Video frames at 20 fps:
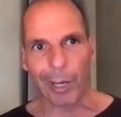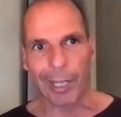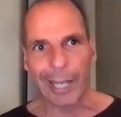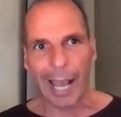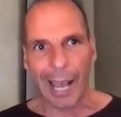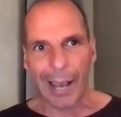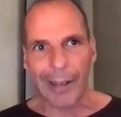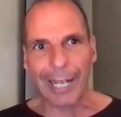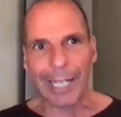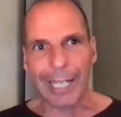
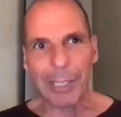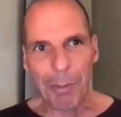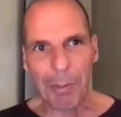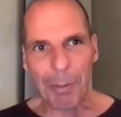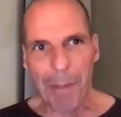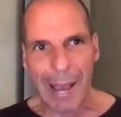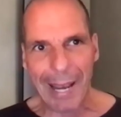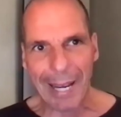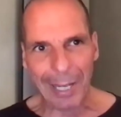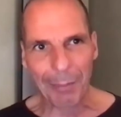How can you be
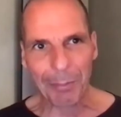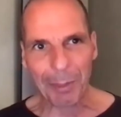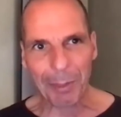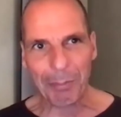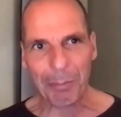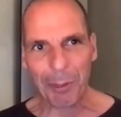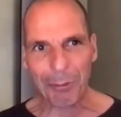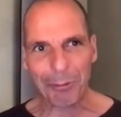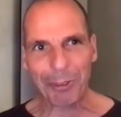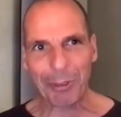bankrupt and
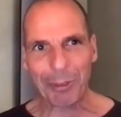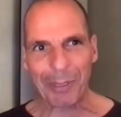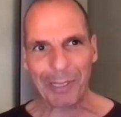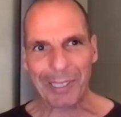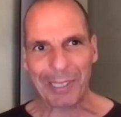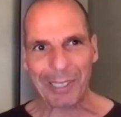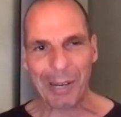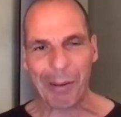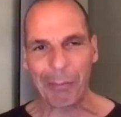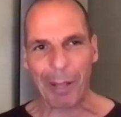profitable at
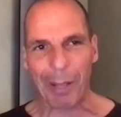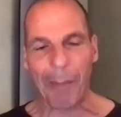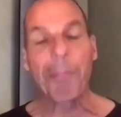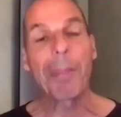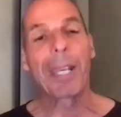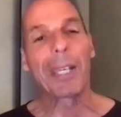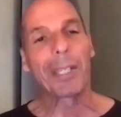the same time?